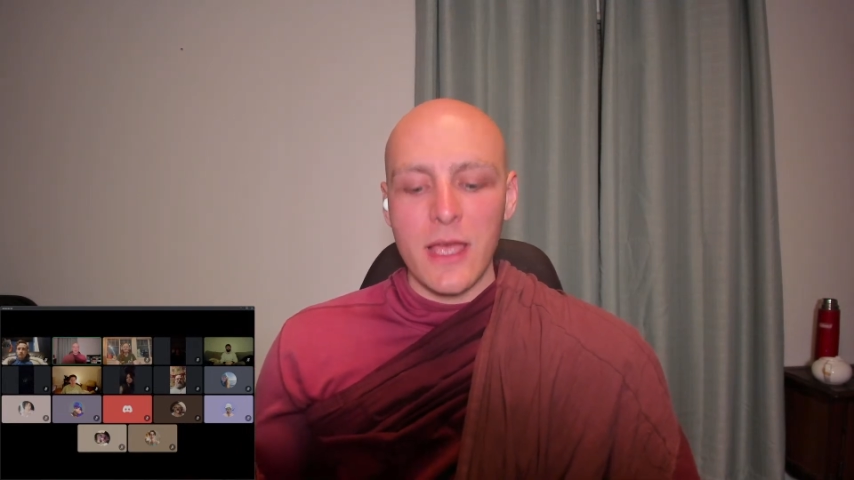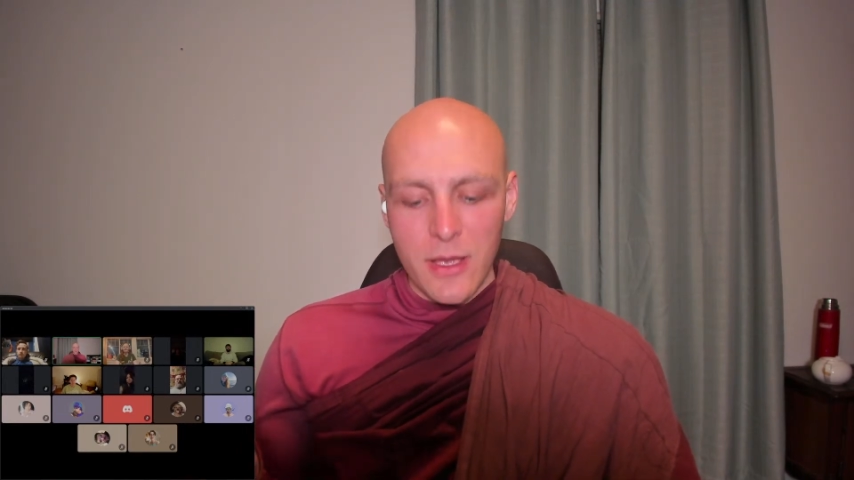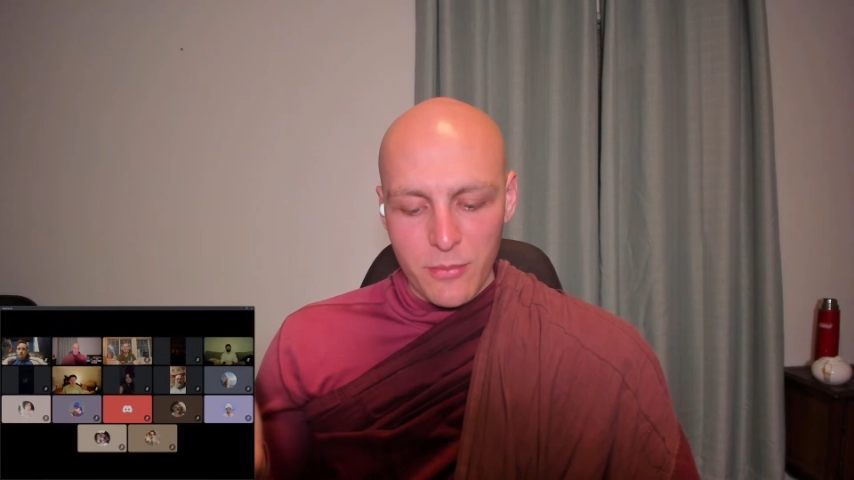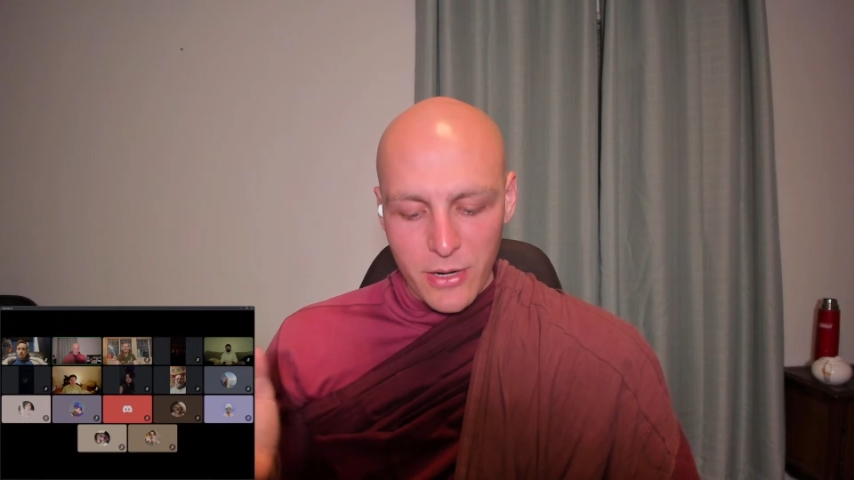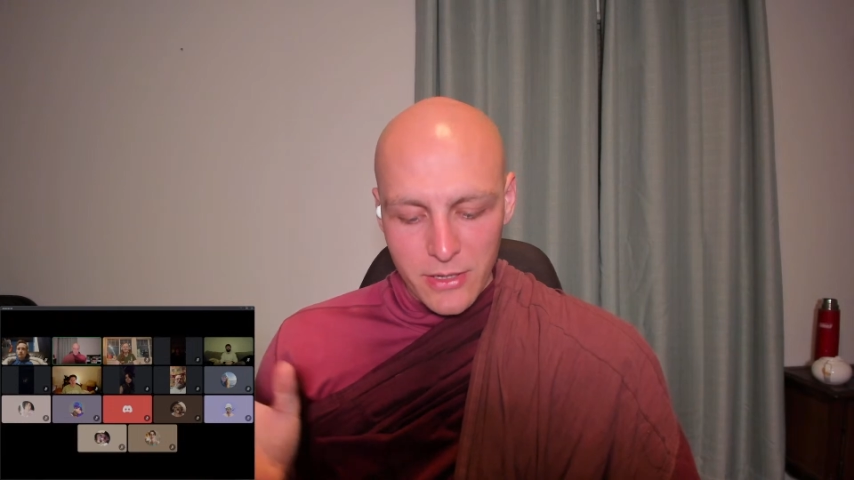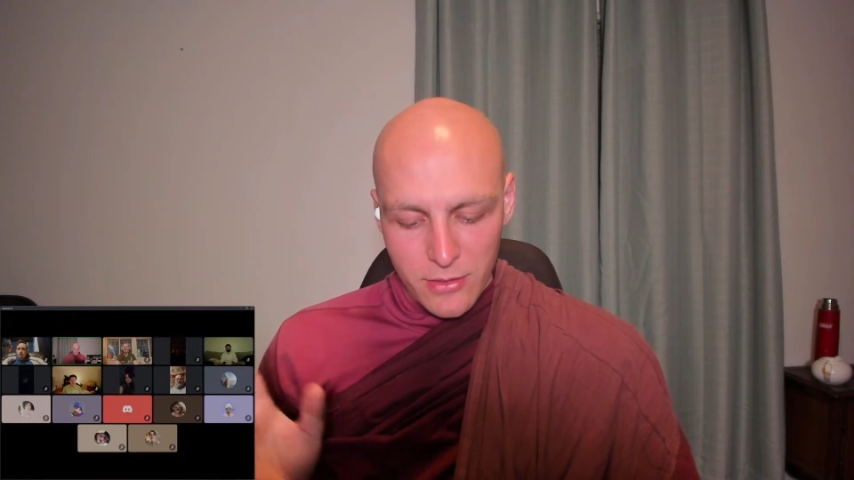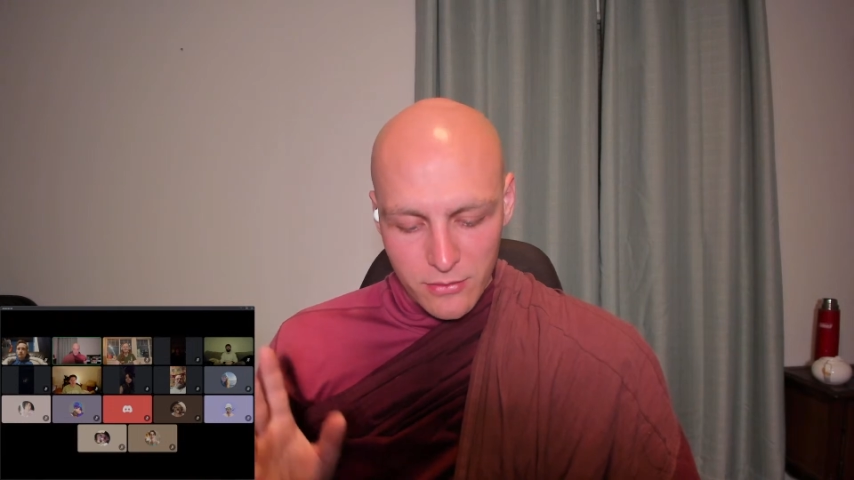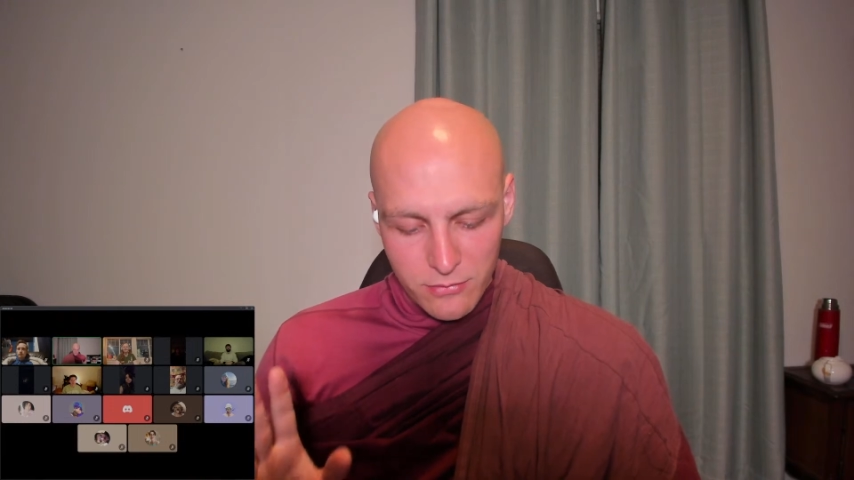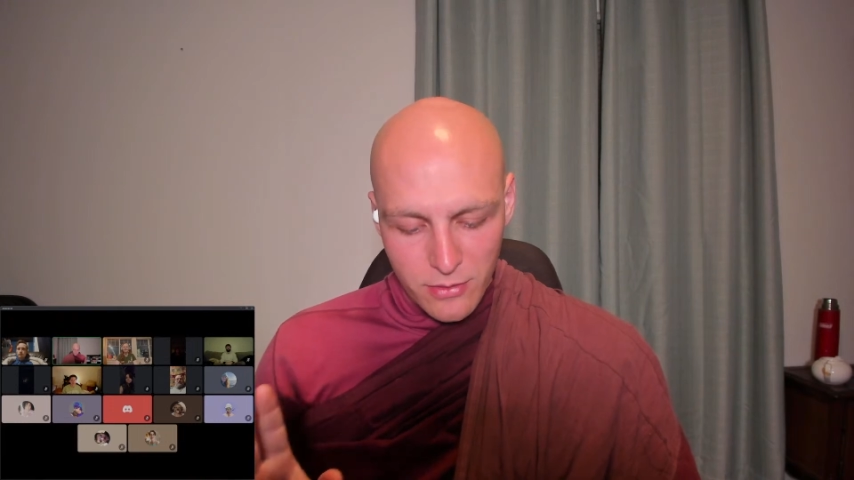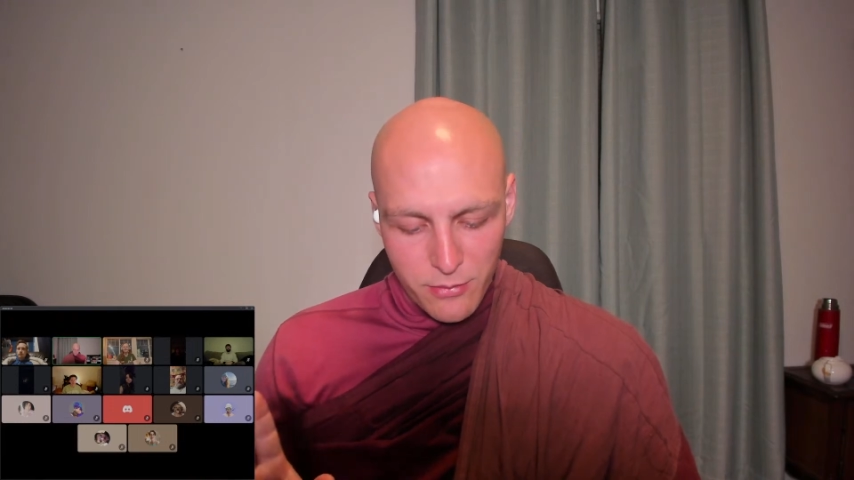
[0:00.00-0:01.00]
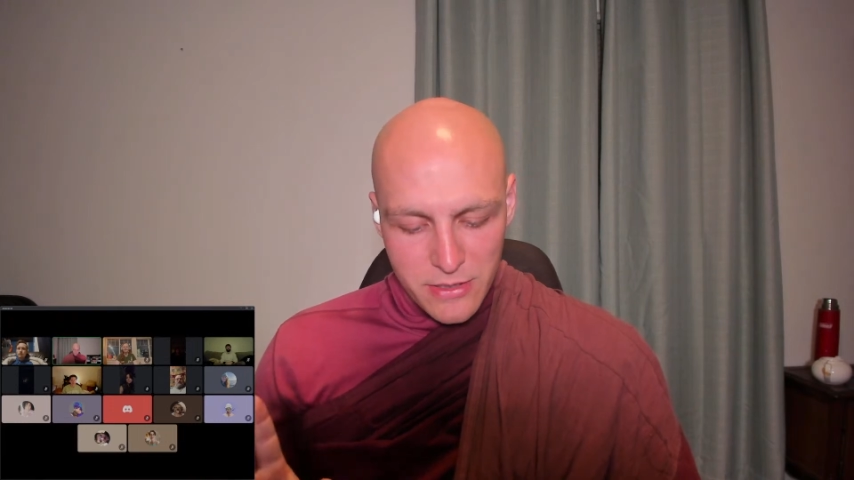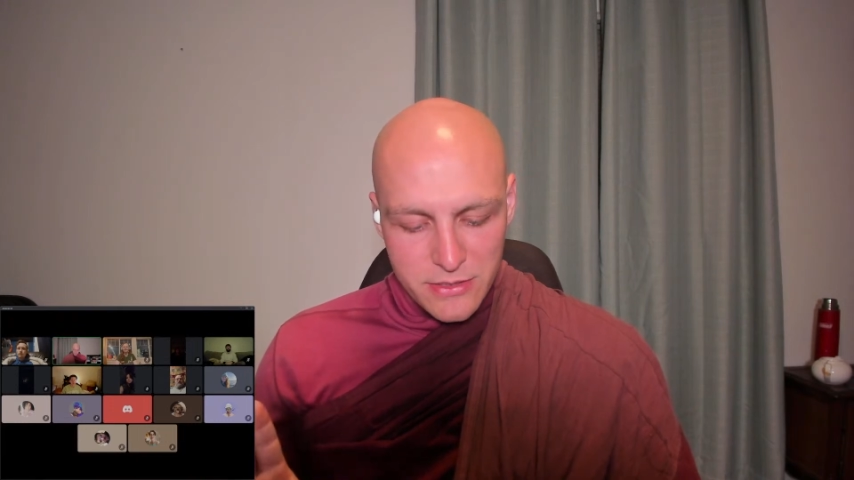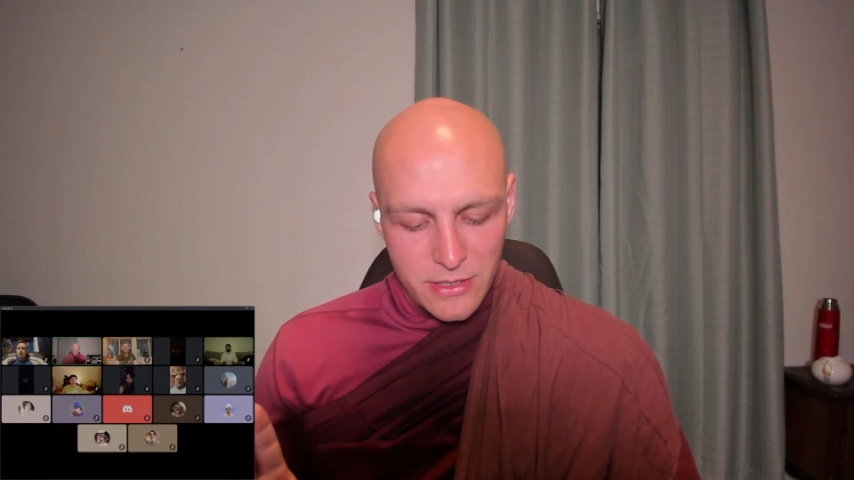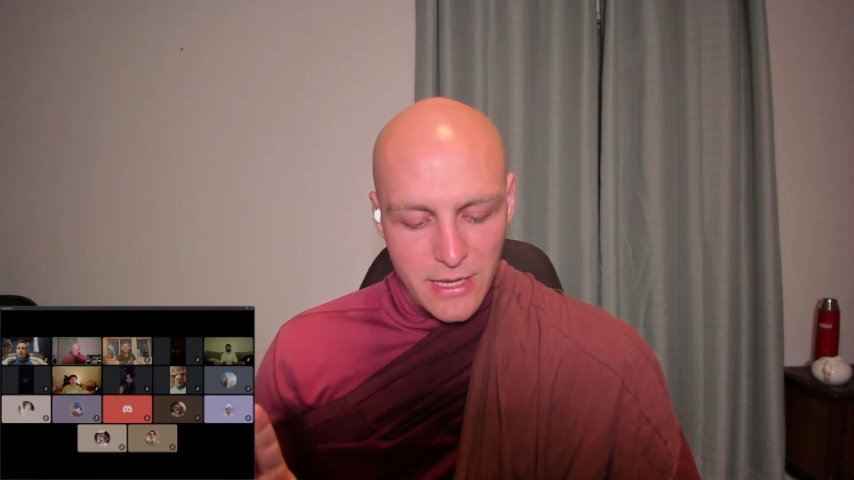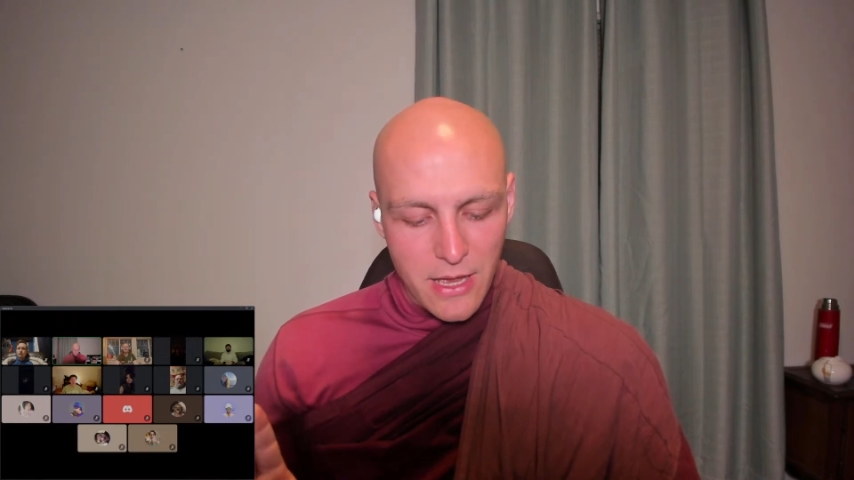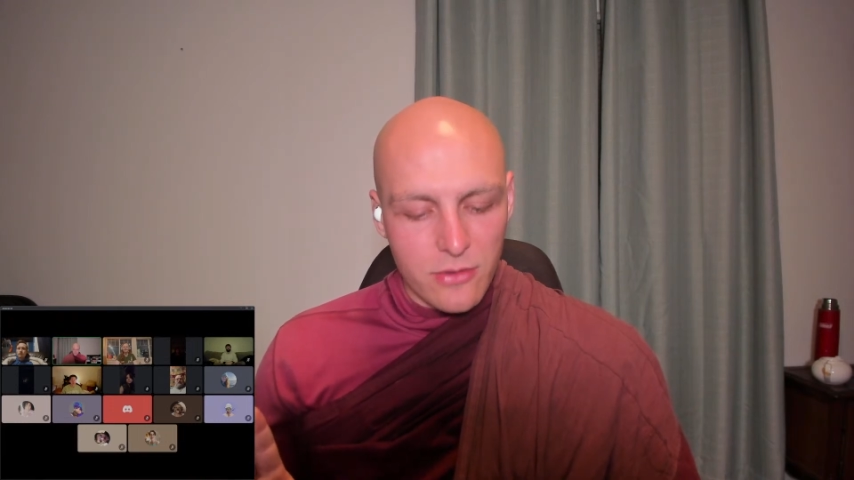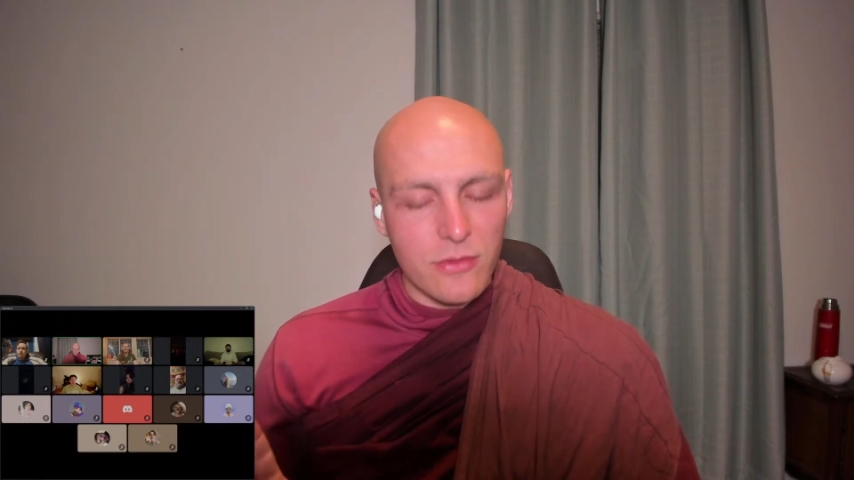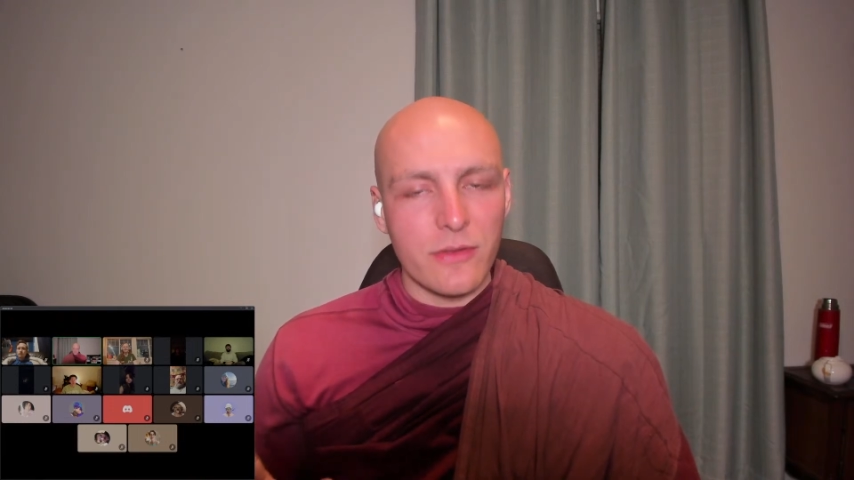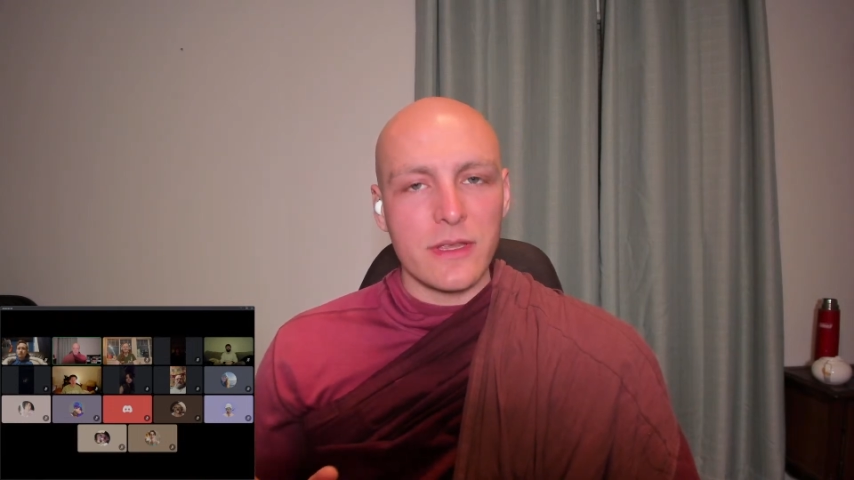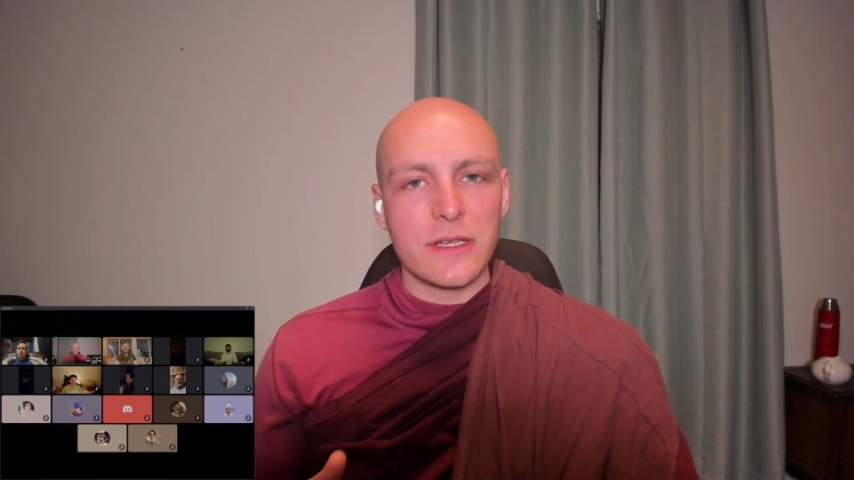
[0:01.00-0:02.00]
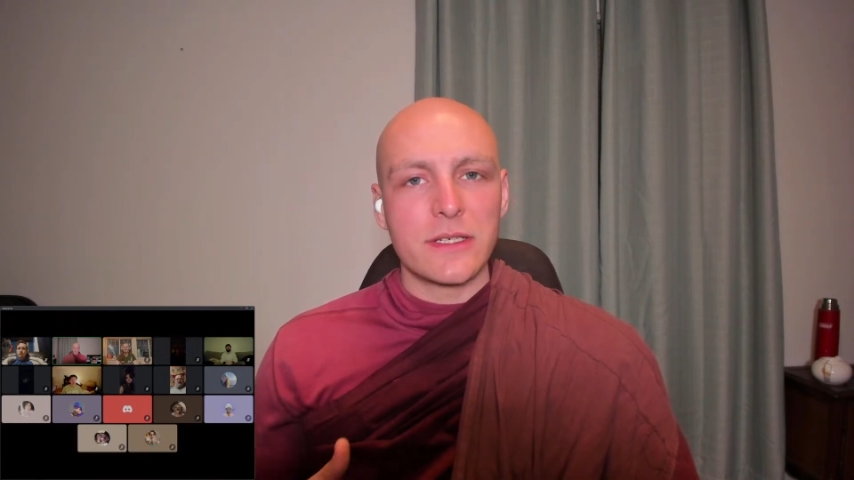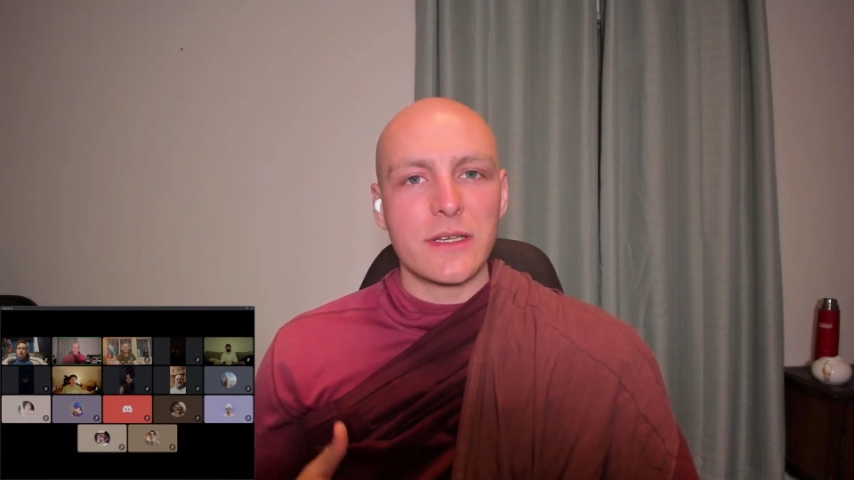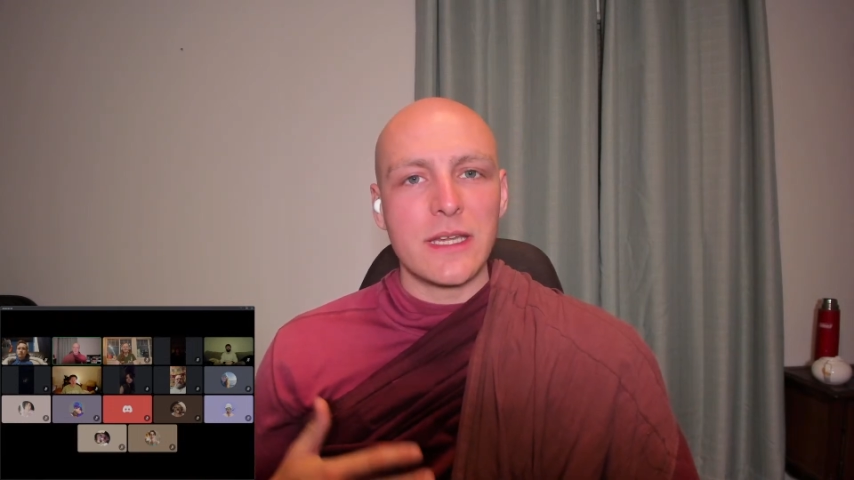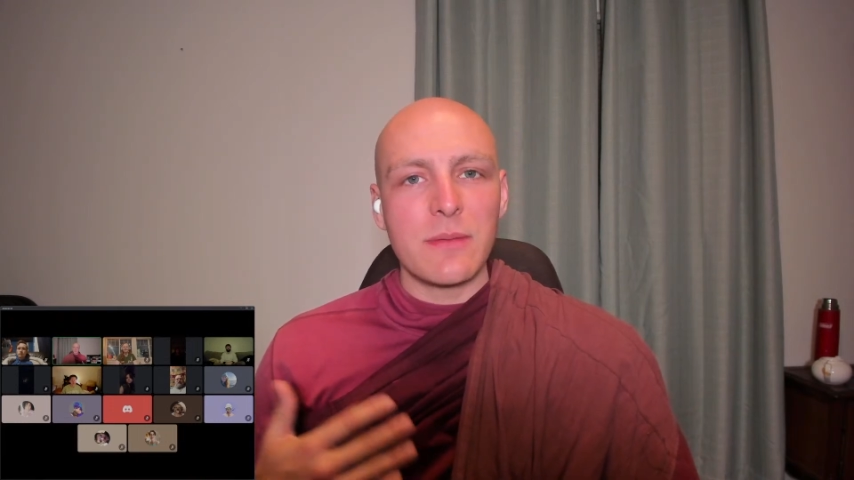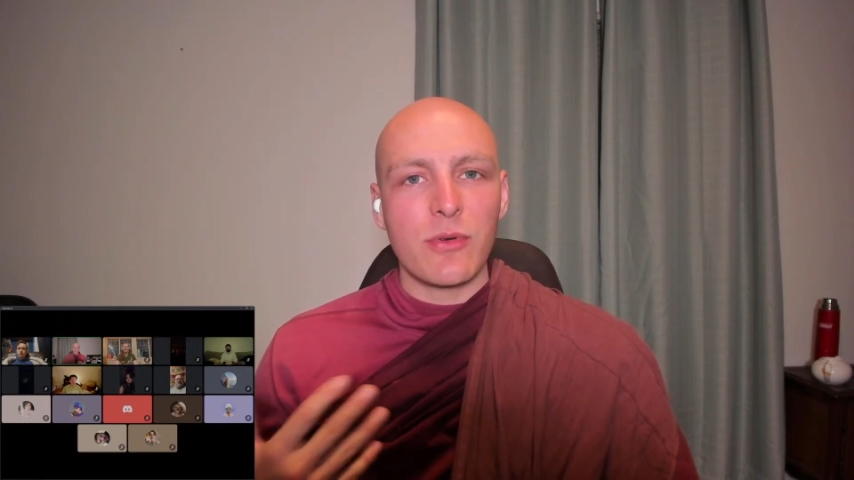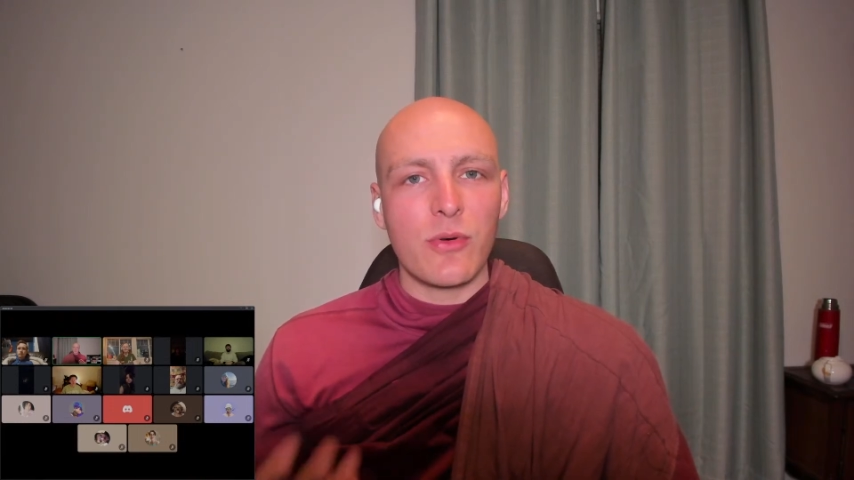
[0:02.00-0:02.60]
but we're missing out on this deep